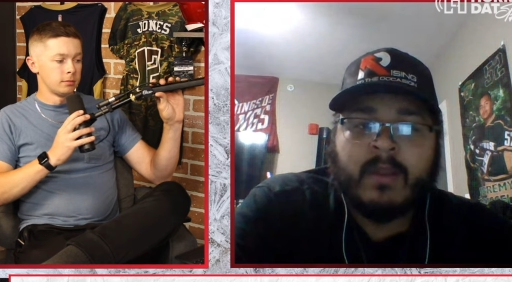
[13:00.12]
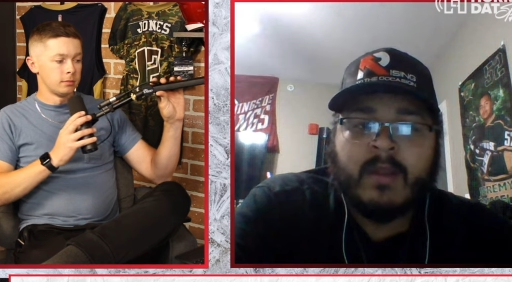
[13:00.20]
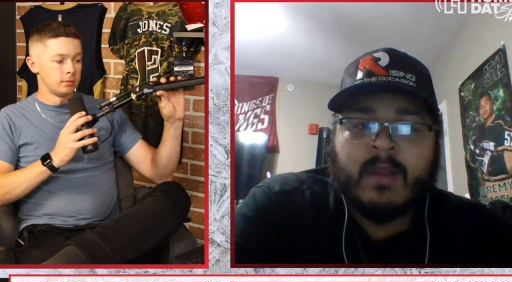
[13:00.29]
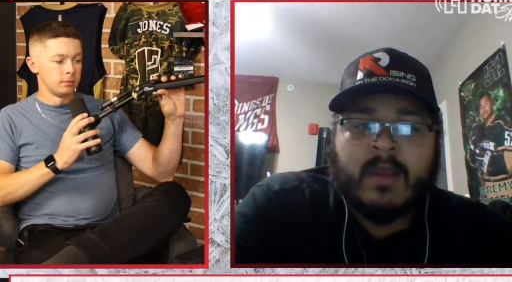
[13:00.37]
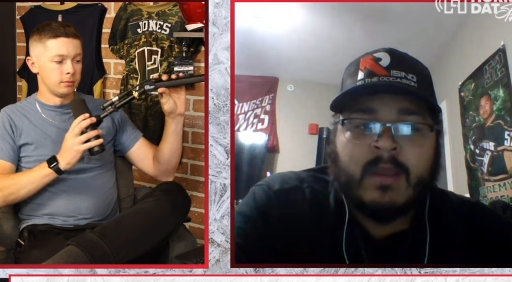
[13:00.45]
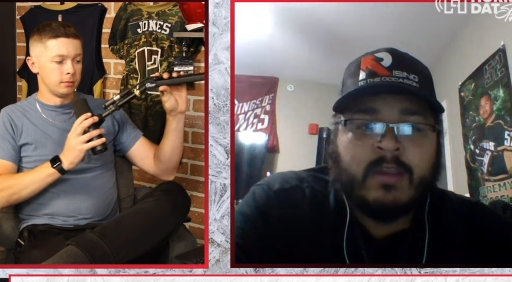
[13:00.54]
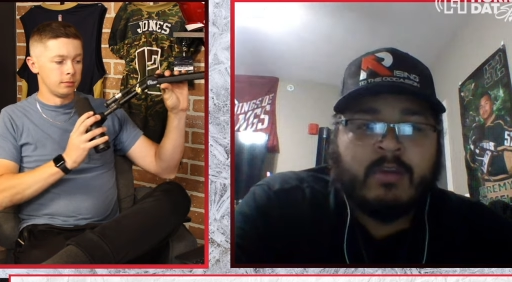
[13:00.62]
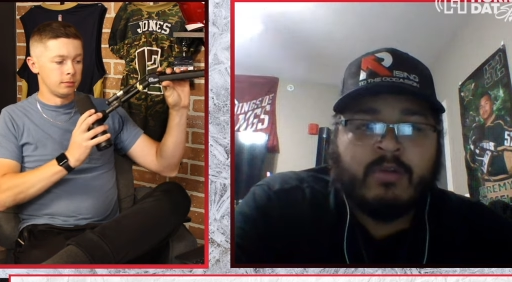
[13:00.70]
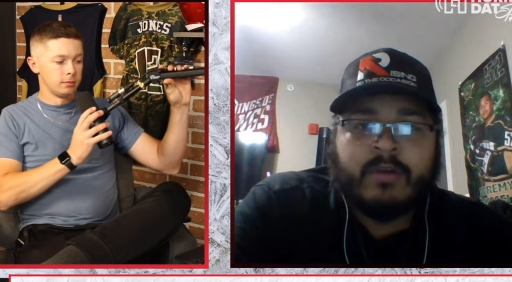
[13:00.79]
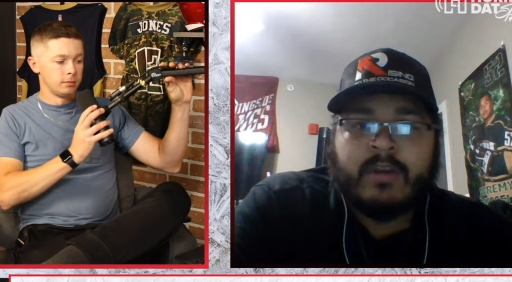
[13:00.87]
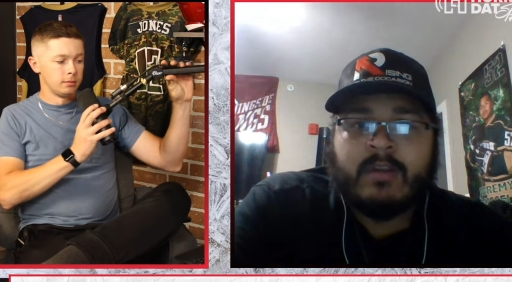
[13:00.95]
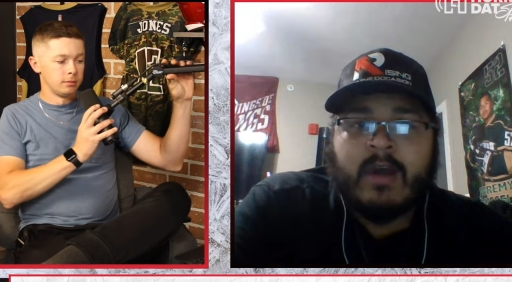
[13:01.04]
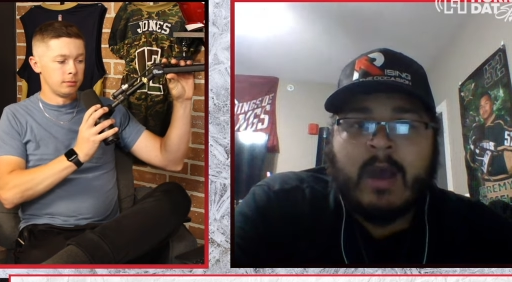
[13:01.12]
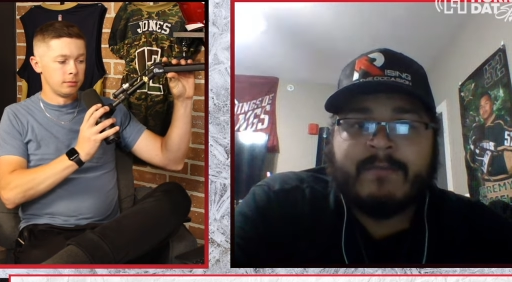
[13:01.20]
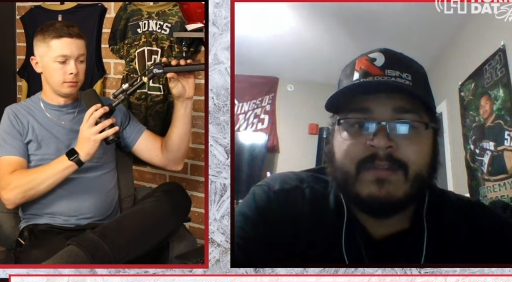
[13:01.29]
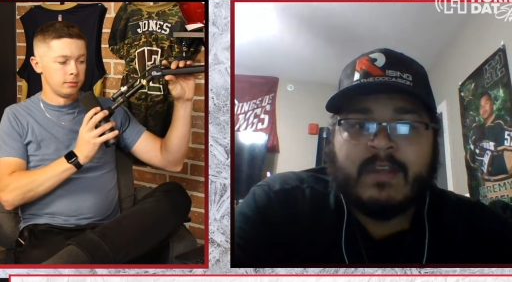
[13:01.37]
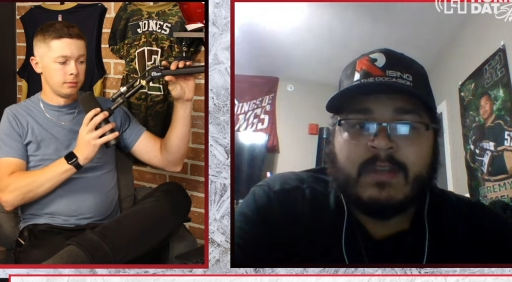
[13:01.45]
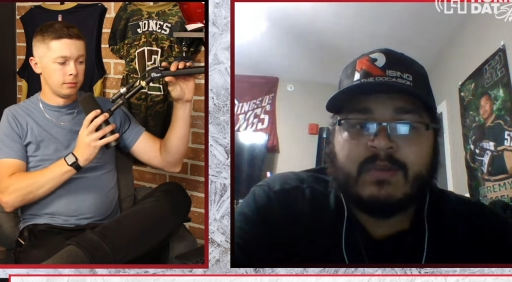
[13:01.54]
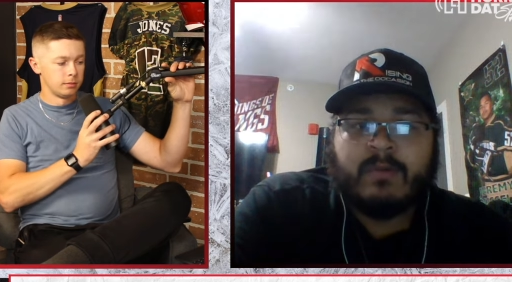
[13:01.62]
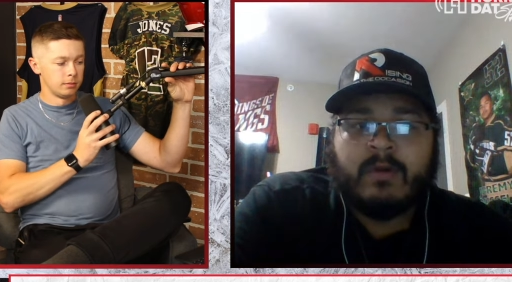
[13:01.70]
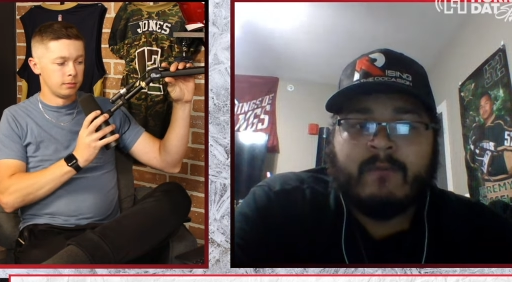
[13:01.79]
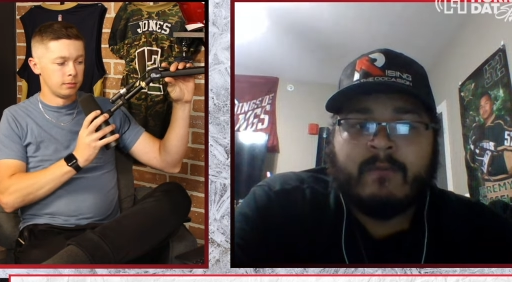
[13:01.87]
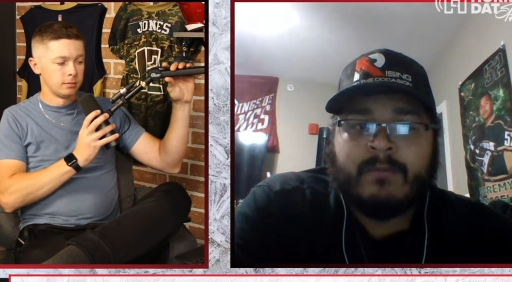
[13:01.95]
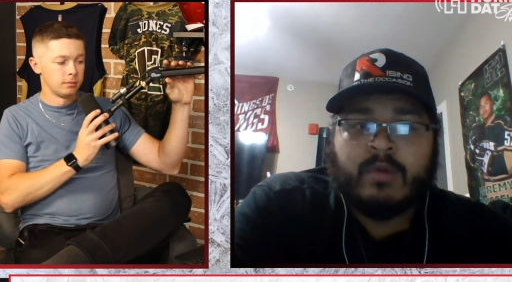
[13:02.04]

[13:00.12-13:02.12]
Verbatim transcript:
Speaker 1: But you look at obviously each one of them,